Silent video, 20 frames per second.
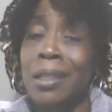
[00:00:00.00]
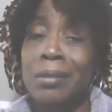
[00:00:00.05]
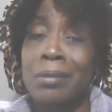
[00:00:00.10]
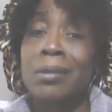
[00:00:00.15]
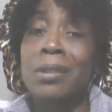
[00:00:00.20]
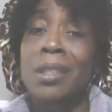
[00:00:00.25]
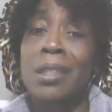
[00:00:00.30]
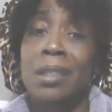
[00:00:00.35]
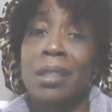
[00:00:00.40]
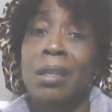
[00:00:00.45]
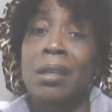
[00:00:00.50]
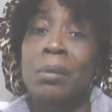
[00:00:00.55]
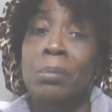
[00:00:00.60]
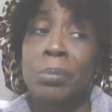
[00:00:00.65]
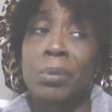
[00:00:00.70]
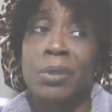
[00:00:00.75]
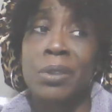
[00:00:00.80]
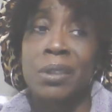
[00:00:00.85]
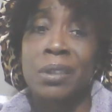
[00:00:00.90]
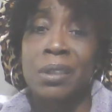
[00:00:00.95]
need to
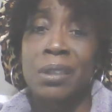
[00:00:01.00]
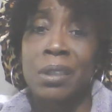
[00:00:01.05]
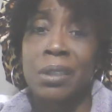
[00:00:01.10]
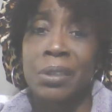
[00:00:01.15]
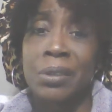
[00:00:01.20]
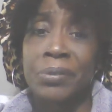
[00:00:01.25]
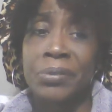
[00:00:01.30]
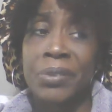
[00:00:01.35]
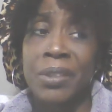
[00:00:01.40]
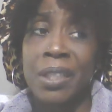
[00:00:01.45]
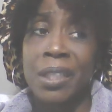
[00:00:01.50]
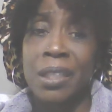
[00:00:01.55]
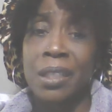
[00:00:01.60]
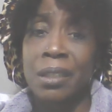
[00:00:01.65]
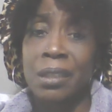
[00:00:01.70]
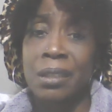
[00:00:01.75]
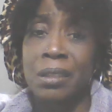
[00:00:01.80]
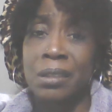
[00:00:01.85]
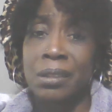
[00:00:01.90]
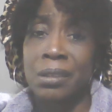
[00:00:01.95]
humble yourself, yeah,
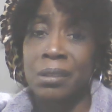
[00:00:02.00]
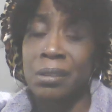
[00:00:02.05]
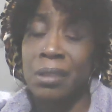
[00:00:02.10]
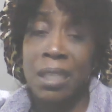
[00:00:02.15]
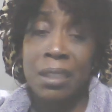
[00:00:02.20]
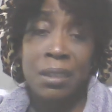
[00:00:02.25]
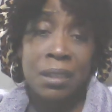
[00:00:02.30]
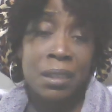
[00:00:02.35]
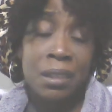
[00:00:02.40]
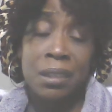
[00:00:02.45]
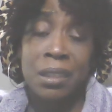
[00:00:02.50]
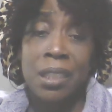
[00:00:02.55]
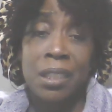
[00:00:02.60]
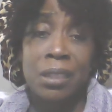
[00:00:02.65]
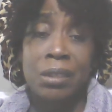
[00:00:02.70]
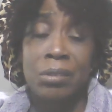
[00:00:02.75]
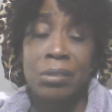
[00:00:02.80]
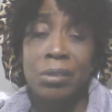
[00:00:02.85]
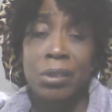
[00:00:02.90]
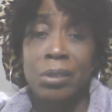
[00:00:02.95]
because I just
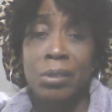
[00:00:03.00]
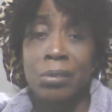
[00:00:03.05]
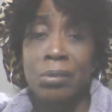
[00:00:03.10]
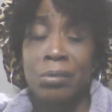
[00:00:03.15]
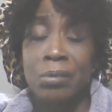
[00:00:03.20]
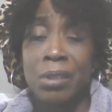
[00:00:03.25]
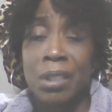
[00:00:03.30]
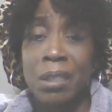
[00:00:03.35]
think you do.